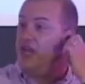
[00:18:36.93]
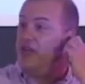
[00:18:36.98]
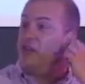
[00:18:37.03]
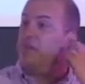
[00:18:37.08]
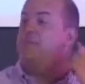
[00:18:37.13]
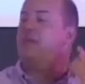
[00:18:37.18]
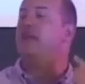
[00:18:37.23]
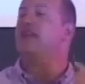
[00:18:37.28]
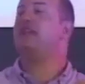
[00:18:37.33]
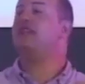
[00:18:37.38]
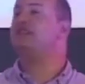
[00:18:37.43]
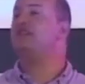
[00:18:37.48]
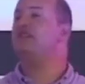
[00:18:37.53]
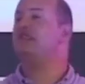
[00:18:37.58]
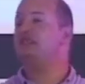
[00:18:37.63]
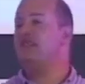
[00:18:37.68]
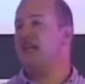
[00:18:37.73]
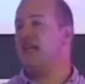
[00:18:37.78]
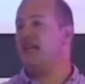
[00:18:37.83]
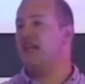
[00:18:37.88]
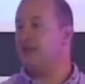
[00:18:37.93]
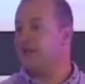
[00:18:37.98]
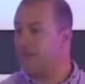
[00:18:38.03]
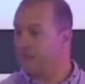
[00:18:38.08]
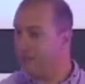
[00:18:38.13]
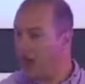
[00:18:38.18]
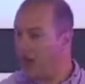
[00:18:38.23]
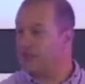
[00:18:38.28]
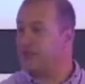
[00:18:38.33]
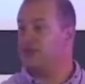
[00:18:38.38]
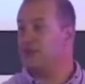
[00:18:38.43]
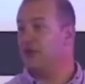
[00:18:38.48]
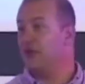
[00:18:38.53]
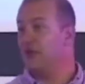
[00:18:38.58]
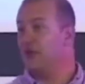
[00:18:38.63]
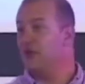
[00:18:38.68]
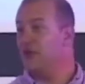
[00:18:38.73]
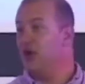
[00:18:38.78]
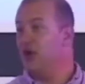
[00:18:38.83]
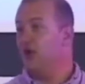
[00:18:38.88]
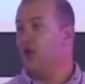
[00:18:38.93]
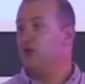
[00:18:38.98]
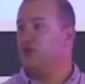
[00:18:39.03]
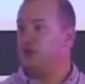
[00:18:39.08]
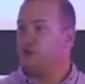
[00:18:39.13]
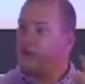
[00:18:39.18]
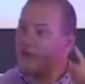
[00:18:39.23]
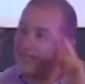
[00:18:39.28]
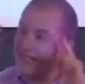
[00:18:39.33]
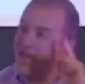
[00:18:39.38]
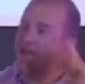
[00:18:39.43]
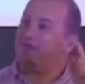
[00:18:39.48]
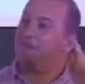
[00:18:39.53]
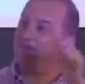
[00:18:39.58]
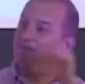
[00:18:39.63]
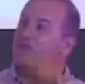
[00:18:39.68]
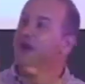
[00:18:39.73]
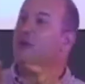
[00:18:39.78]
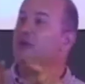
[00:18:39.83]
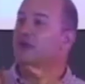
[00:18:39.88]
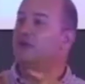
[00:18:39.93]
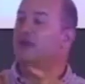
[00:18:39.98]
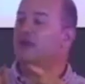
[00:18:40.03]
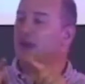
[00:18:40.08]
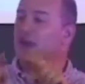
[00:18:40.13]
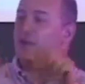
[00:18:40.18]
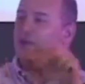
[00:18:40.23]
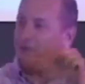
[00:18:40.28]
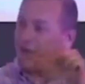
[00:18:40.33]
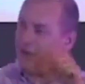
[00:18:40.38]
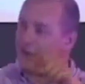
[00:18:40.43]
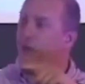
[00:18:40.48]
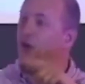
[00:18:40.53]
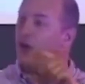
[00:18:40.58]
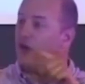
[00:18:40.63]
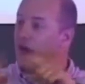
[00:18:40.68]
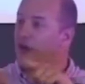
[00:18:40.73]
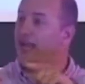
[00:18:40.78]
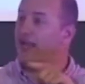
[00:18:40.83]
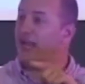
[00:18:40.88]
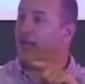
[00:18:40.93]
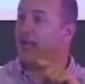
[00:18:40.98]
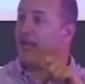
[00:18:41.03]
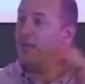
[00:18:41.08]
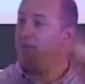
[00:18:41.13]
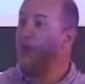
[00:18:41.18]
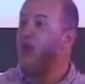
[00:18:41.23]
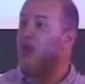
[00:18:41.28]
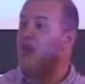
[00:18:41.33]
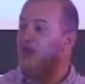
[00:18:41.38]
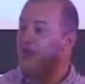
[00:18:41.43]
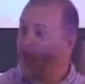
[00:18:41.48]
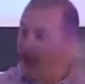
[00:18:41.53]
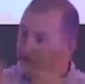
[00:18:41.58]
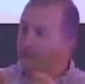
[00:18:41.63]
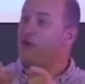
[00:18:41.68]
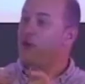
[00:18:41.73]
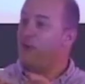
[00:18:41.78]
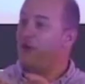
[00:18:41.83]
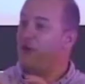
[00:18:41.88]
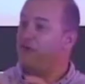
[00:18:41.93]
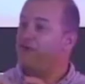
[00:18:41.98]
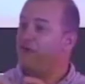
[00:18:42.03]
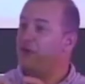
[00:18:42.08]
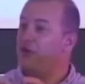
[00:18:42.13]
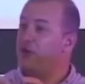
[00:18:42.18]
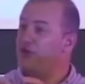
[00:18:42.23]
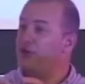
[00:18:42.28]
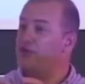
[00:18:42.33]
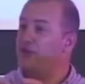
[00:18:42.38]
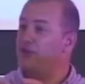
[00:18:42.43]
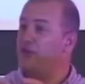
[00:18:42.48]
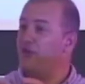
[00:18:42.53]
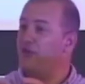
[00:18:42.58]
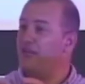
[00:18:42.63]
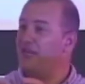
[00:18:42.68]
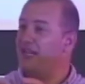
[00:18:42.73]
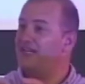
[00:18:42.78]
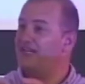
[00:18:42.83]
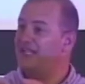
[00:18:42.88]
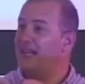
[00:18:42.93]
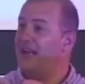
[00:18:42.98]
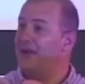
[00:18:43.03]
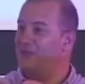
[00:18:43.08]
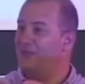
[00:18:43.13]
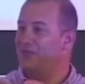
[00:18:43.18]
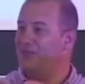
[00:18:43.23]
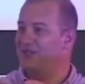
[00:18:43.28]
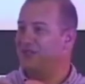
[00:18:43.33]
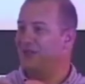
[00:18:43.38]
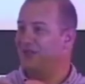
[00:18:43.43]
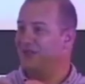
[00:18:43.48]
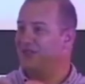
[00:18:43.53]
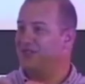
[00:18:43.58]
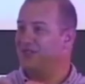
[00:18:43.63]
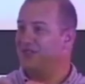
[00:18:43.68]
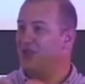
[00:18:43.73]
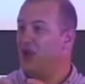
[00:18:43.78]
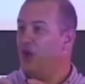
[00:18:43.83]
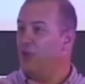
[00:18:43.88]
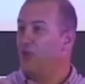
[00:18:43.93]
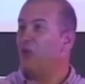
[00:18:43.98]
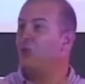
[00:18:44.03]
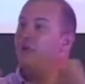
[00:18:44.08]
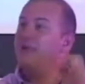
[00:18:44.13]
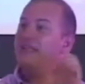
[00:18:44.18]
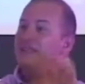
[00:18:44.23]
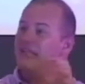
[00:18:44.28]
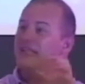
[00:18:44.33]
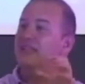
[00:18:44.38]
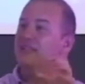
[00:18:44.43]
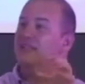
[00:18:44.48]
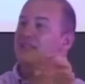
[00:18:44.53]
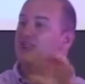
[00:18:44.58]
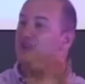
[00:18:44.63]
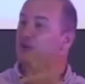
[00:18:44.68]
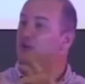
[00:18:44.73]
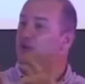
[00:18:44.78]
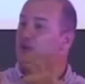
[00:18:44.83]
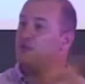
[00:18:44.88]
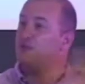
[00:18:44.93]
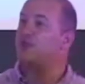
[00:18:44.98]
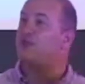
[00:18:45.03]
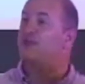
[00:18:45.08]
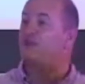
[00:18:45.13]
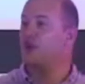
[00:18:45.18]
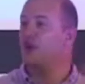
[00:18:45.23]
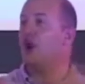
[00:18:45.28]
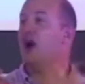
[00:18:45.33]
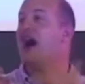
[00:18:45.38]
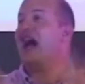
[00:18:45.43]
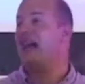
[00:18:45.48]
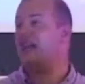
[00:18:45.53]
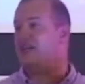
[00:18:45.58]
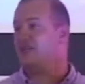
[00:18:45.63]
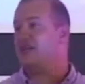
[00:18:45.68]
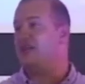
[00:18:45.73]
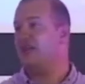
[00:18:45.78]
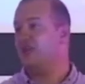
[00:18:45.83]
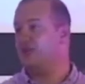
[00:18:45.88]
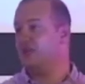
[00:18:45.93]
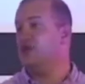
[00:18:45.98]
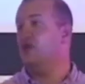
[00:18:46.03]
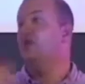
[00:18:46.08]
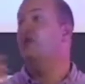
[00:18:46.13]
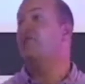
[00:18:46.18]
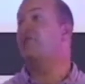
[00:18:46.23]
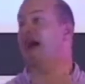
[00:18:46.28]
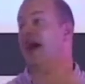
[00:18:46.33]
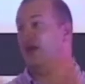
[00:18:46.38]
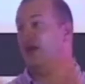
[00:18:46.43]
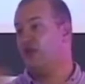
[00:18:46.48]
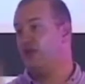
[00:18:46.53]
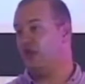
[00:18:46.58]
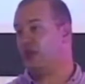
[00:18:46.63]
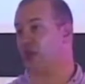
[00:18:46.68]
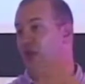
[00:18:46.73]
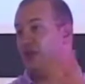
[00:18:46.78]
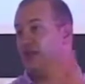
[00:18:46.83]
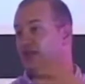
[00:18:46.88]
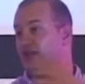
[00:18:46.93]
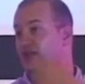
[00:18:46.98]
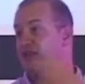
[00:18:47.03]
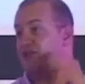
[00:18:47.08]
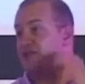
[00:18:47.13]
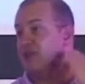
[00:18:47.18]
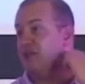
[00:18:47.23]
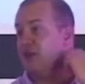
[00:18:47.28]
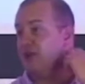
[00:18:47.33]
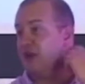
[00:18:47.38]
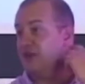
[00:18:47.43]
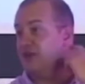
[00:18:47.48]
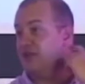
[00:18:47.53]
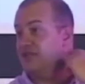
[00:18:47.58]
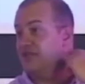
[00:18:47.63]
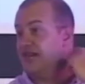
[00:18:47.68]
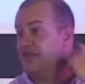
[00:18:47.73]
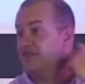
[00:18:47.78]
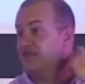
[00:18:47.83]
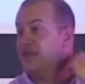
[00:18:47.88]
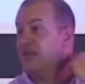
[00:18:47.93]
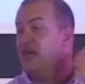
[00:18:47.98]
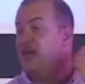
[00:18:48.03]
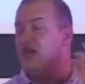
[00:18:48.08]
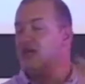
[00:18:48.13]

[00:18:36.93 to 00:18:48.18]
The biggest mistake at my school was we kept, before I came, everyone focused on the exam results. What we didn't do was we forgot actually it was all about the quality of the process.